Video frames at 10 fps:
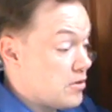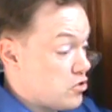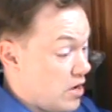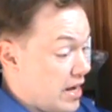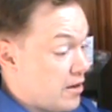
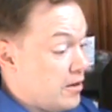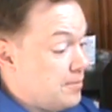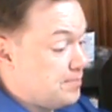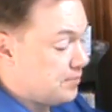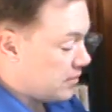Triangle,
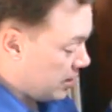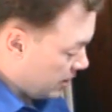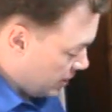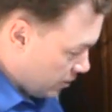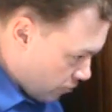
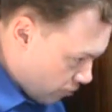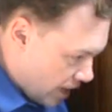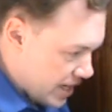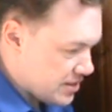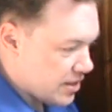
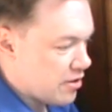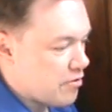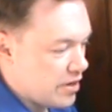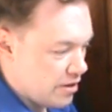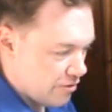rising
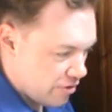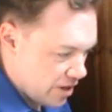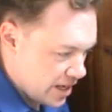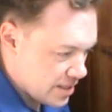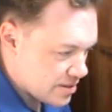3-note
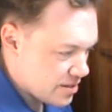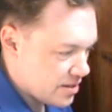phrase.